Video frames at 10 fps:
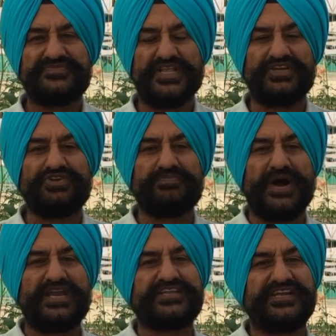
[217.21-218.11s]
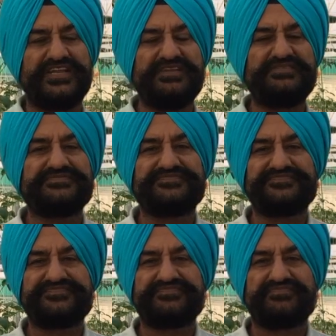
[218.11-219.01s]
in your balcony,
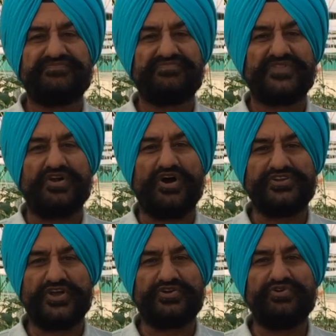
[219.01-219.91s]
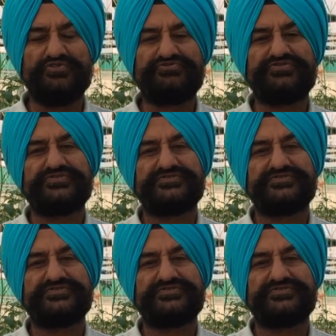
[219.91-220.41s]
on your roof,